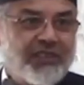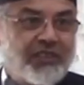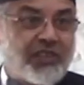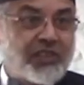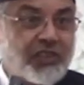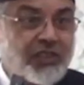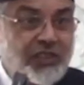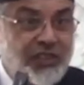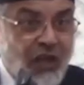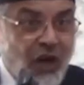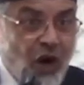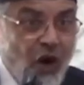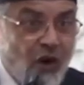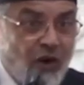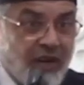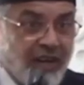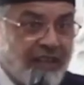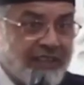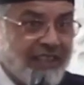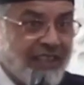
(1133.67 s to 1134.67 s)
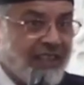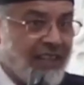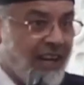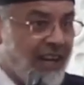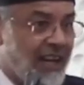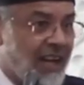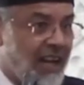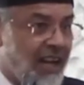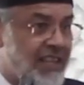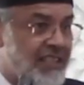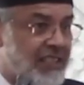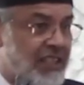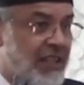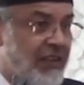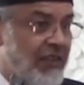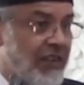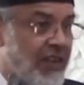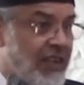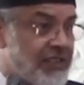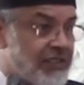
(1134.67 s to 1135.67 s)
This is an honor that Allah has
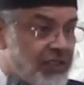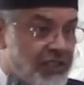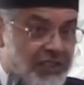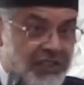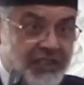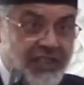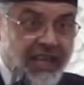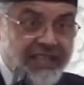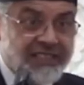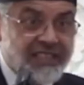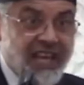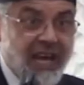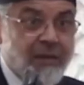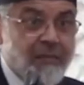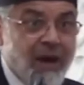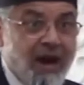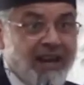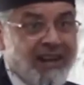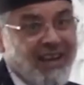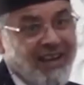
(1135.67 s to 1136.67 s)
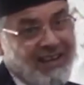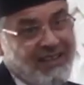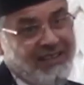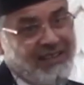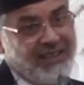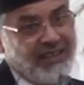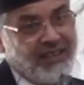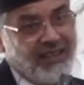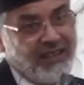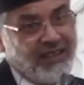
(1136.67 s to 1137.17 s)
given us. This is as an amana.